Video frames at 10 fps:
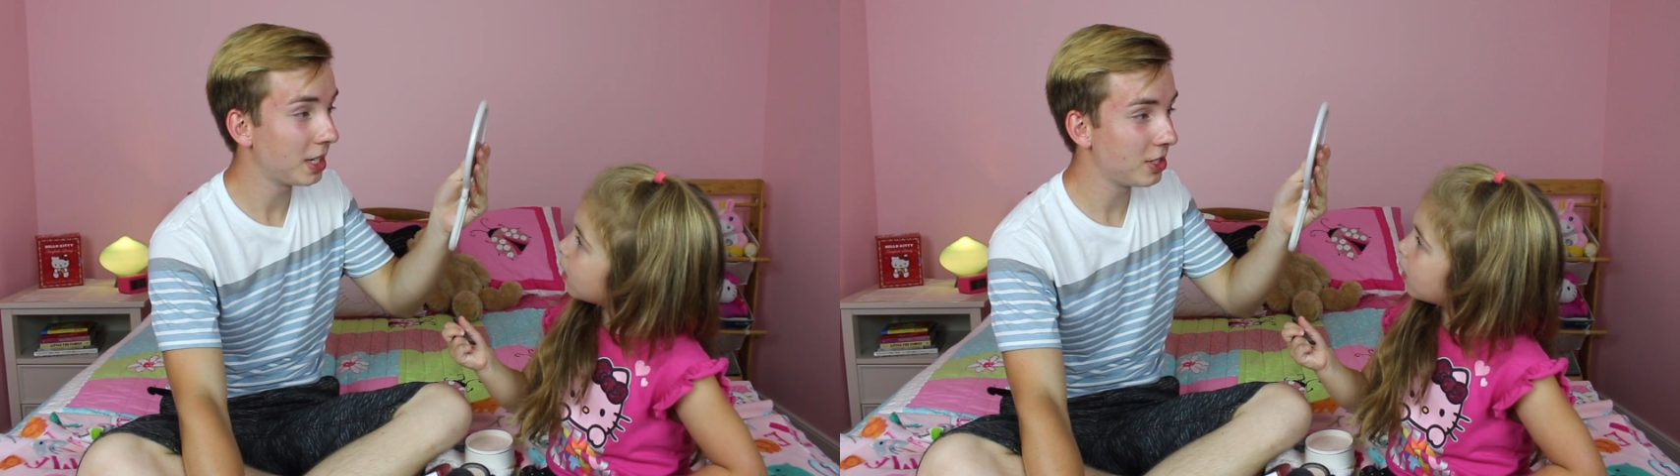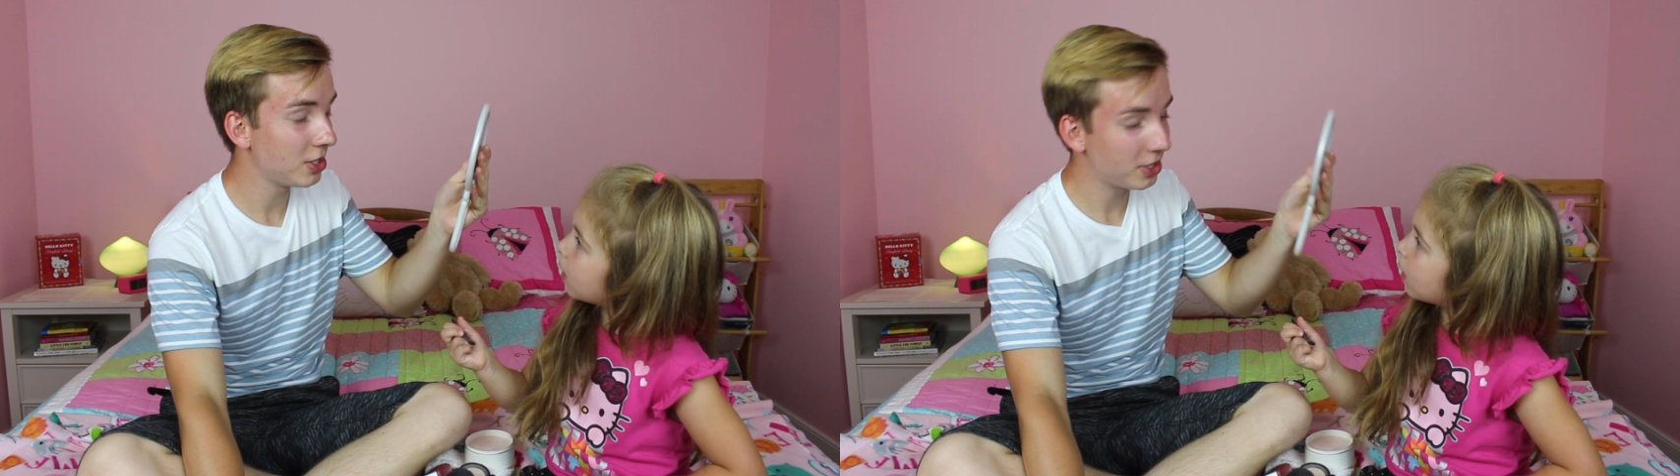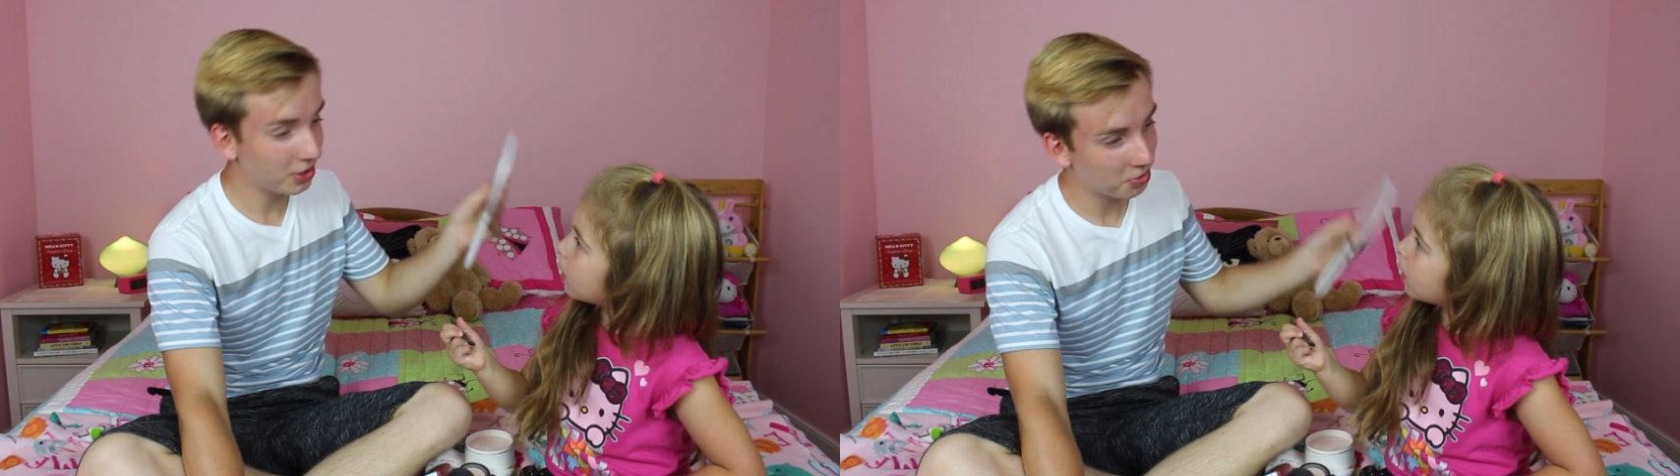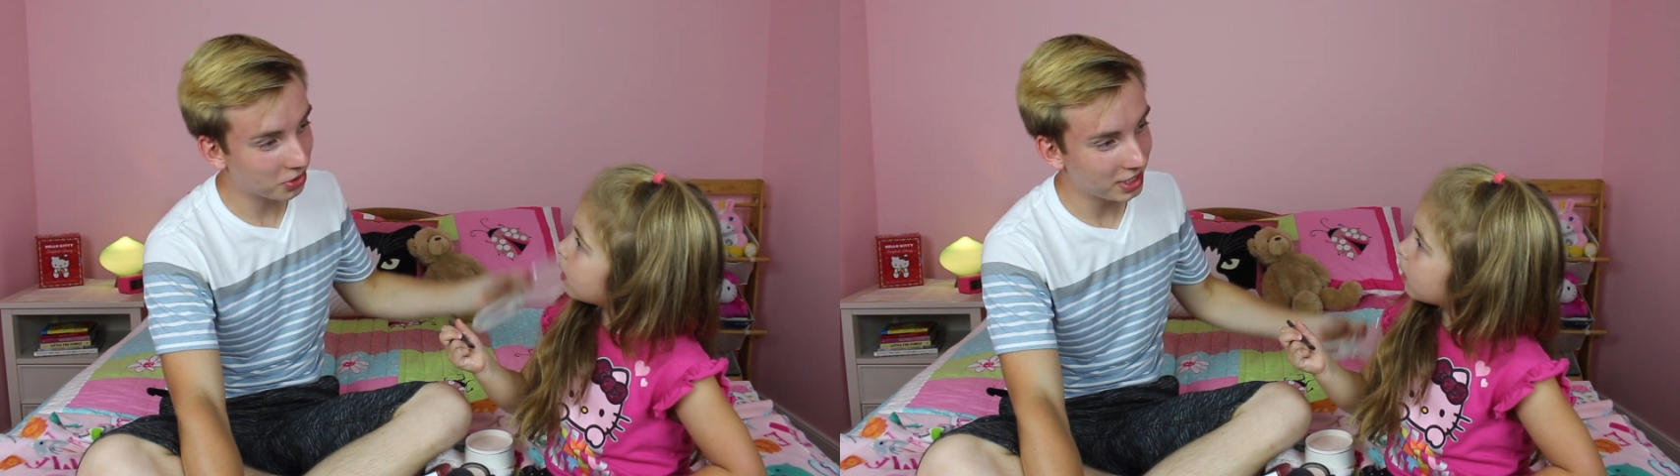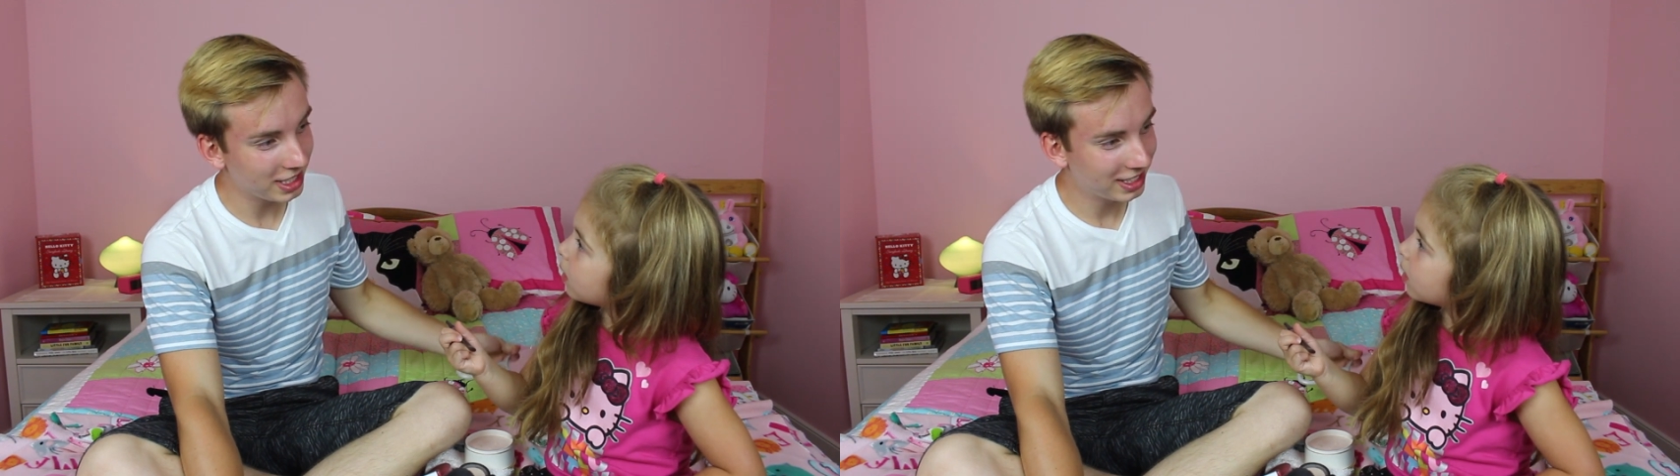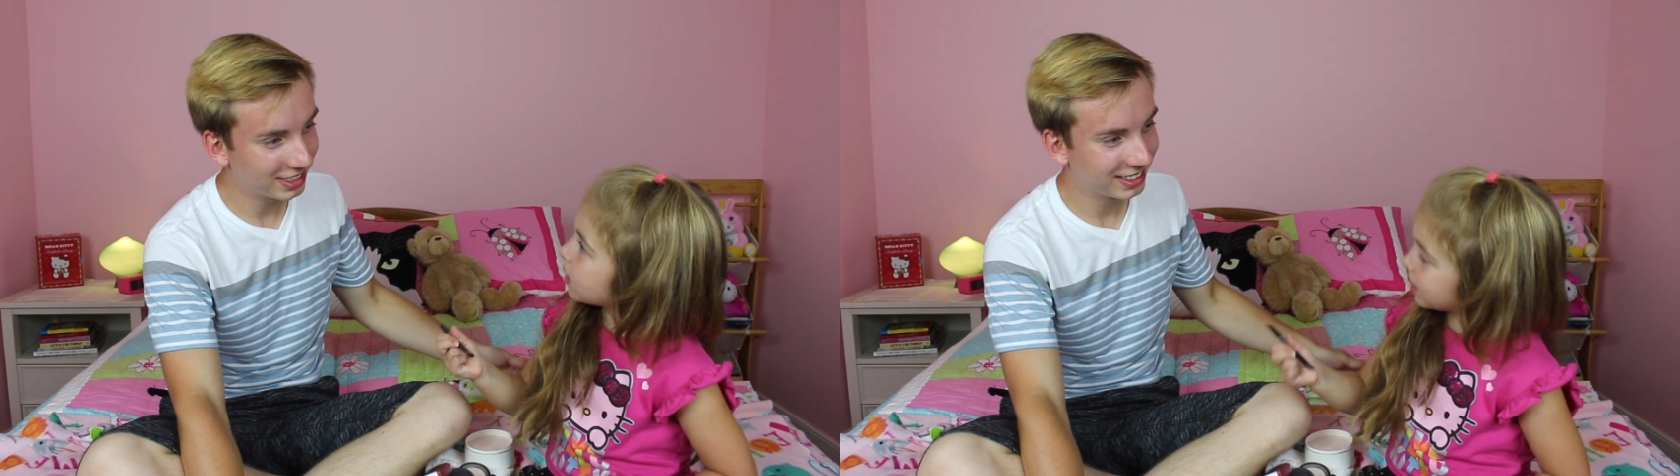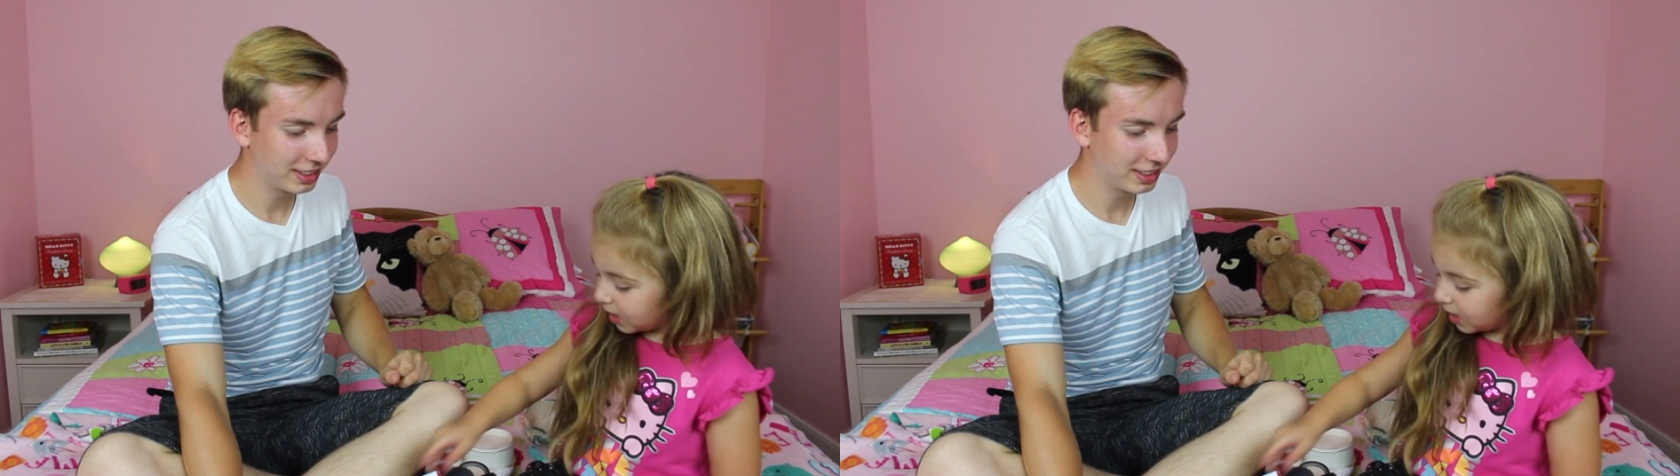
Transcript: they just look pretty?